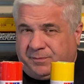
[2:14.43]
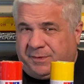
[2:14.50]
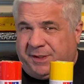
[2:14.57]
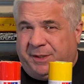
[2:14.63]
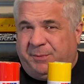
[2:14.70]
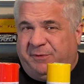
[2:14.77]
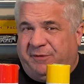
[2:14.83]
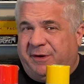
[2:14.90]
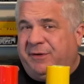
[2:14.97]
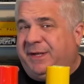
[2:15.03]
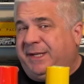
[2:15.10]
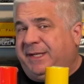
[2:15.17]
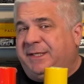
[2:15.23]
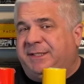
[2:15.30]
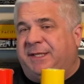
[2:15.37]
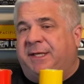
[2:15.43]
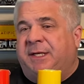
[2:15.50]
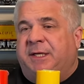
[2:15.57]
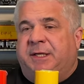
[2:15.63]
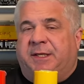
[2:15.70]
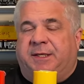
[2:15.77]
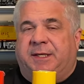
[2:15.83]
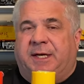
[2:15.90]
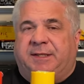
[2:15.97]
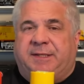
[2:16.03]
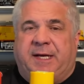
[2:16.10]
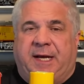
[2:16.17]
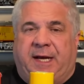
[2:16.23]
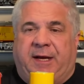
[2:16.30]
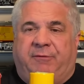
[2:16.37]
it'd be very easy not to
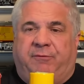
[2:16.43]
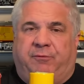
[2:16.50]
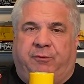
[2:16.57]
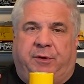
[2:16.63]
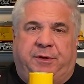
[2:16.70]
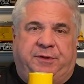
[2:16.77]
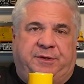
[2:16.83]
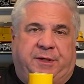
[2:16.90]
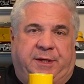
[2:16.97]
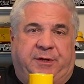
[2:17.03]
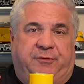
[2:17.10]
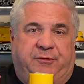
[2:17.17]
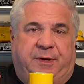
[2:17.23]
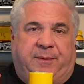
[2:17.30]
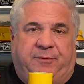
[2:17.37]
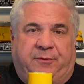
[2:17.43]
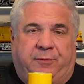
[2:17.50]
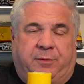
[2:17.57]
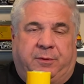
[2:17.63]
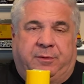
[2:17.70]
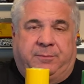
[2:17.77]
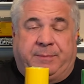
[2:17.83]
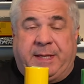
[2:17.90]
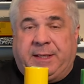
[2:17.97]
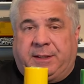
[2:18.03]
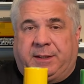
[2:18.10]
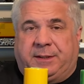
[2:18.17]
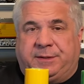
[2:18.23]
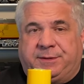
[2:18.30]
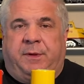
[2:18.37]
have runs and drips or paint
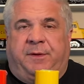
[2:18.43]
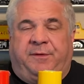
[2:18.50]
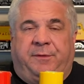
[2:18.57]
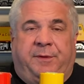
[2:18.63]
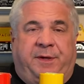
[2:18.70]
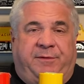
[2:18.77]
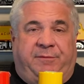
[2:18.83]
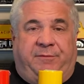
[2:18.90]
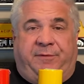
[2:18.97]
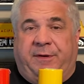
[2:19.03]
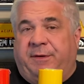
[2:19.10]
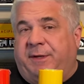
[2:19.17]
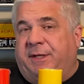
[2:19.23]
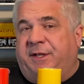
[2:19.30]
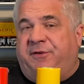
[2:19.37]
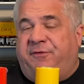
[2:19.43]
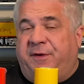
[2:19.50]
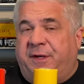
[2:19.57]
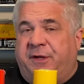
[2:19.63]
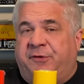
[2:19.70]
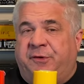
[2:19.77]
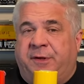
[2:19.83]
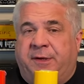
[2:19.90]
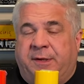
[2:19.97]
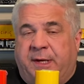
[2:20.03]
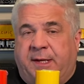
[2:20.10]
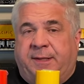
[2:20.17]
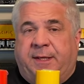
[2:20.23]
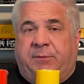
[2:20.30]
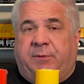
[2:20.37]
lines. It's going to give a very nice finish,
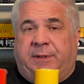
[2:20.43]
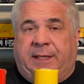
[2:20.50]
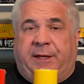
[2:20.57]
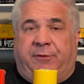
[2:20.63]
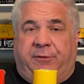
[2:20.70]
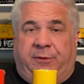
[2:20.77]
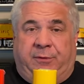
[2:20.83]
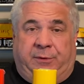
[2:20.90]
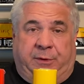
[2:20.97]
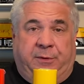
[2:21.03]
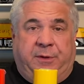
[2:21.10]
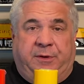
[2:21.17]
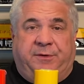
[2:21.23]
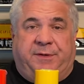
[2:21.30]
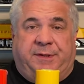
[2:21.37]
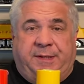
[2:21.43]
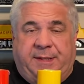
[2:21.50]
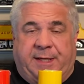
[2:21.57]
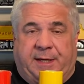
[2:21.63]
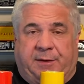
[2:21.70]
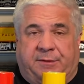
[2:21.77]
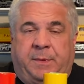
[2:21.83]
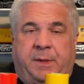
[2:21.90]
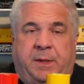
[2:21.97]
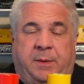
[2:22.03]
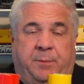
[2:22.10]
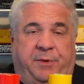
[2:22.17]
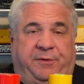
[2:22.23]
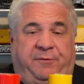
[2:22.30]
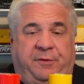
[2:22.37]
and then we'll add our own logos and decals.
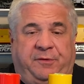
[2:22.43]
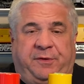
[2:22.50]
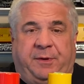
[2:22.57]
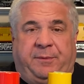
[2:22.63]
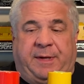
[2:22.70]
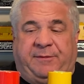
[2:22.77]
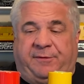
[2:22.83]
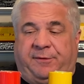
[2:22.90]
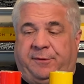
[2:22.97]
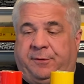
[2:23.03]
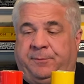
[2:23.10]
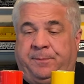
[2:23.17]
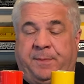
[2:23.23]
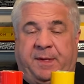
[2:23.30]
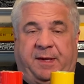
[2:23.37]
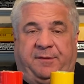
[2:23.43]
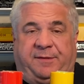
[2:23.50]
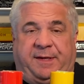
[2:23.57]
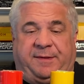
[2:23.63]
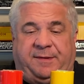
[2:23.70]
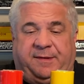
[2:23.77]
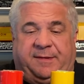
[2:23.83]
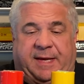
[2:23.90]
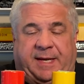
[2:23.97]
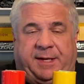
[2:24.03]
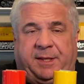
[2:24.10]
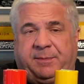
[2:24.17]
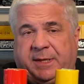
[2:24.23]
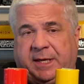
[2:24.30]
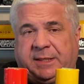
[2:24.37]
But the first thing we have to do is get these out of
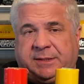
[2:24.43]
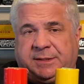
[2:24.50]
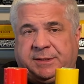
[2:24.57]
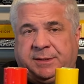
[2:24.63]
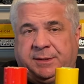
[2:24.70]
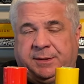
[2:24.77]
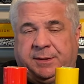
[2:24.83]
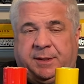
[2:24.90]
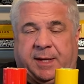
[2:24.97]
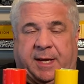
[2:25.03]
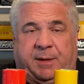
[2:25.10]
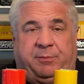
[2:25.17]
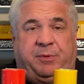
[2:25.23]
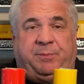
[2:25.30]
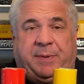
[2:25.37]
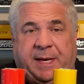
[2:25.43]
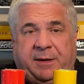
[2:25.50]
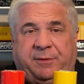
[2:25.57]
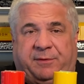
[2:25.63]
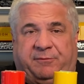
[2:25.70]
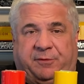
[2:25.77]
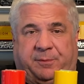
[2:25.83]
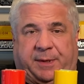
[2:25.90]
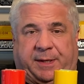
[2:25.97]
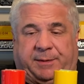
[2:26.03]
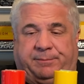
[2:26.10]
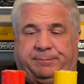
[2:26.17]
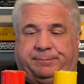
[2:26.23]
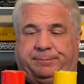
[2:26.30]
the box and prepare them for paint.